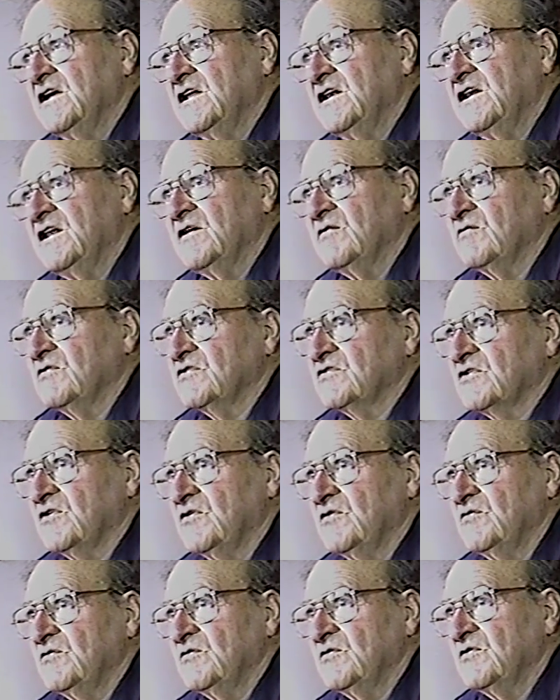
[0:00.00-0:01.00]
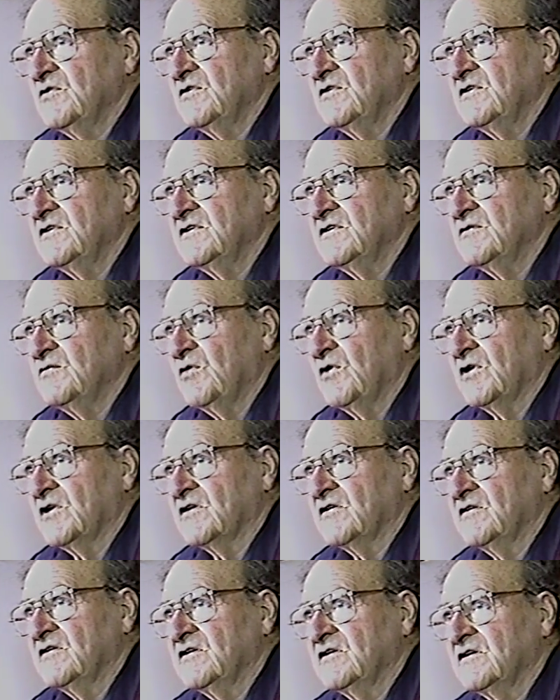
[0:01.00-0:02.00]
and that was cold
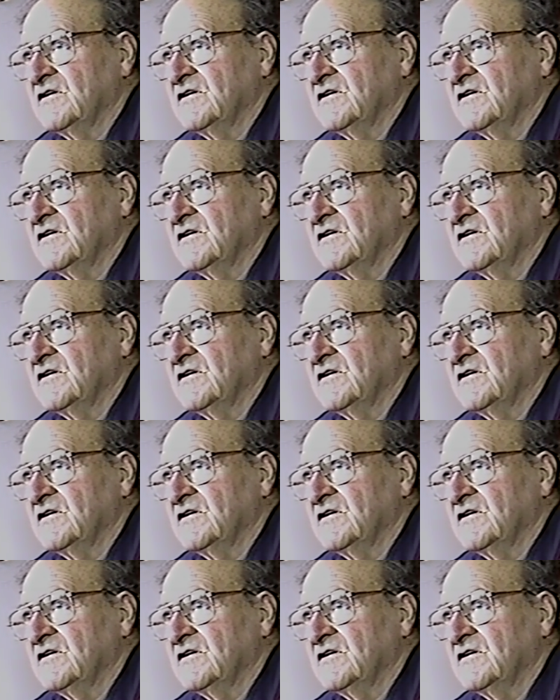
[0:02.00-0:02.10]
water.